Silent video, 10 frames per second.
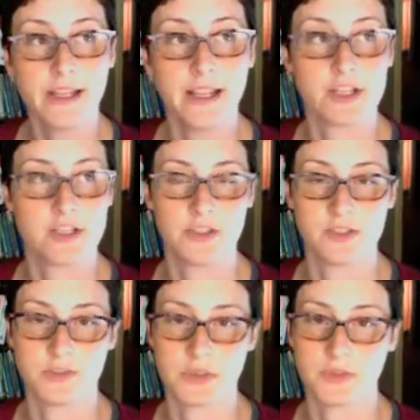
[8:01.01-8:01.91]
It
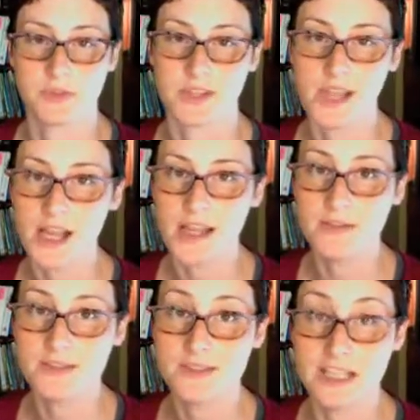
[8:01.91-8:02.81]
changes people's
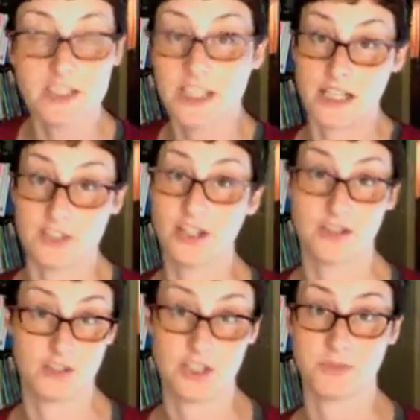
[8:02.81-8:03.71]
lives. It did. It
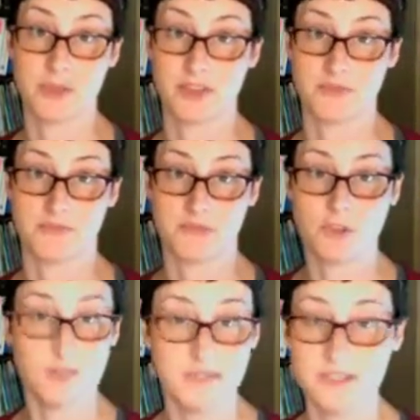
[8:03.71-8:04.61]
changed my life.
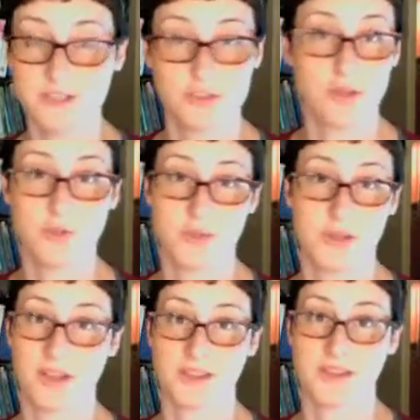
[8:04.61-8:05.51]
Don't even joke with me
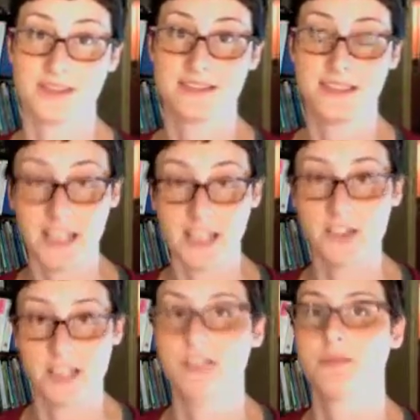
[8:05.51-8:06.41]
about this. Knitting
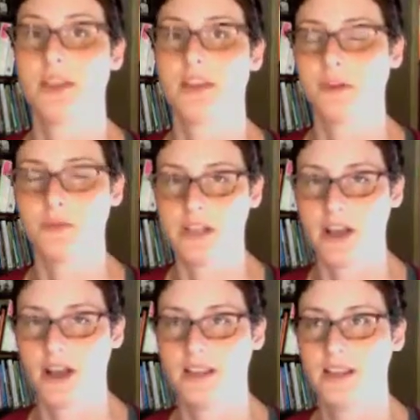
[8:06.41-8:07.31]
changed my life. I would
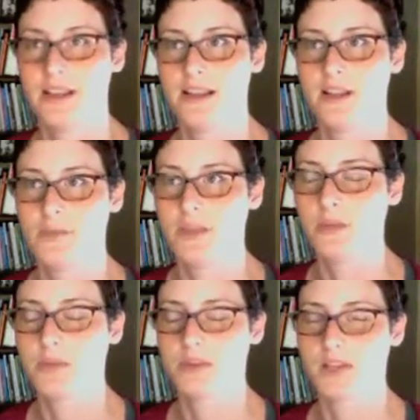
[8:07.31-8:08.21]
not be
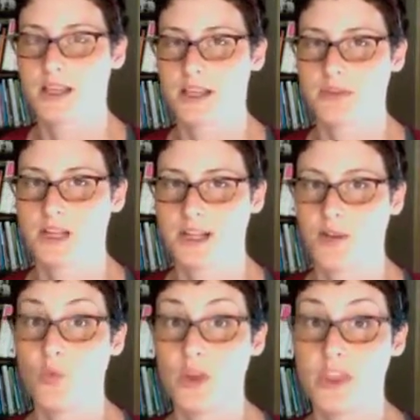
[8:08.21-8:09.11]
the person I am right
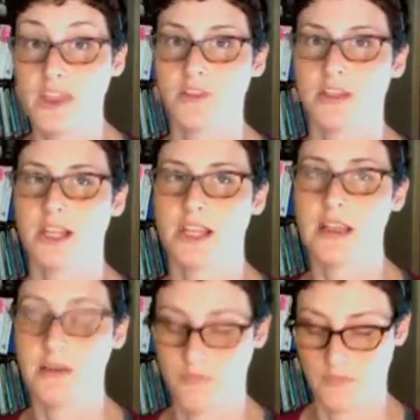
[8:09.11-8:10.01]
now without
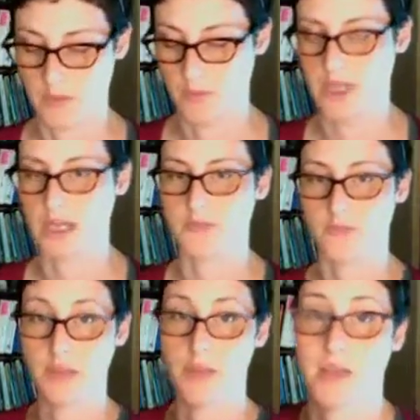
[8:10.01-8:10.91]
knitting.
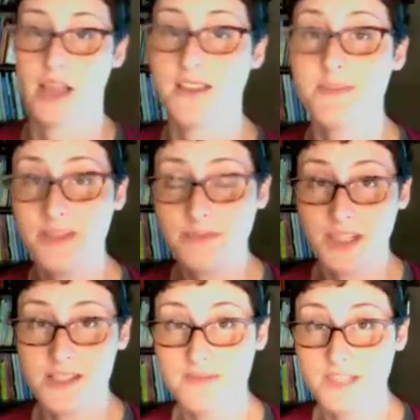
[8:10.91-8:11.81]
I met my husband
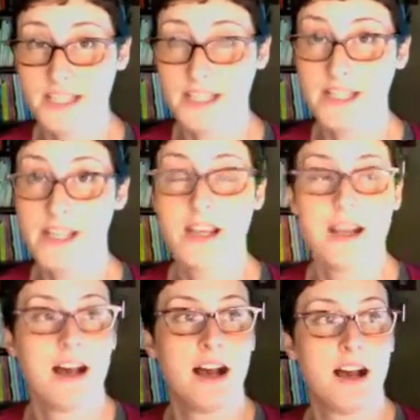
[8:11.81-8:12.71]
because of knitting.
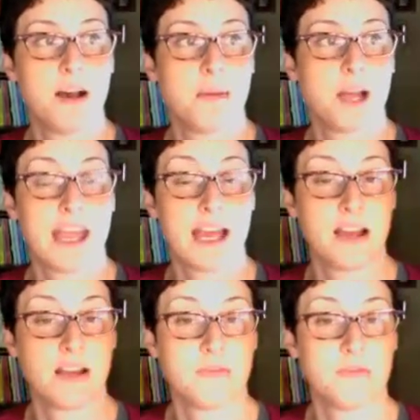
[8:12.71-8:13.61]
I
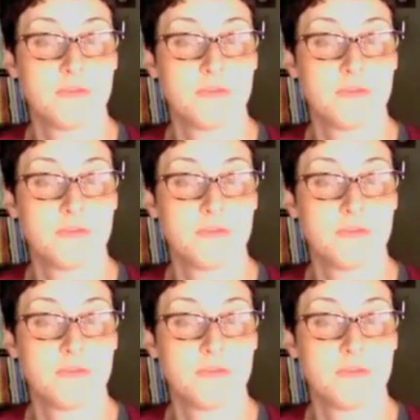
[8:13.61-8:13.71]
have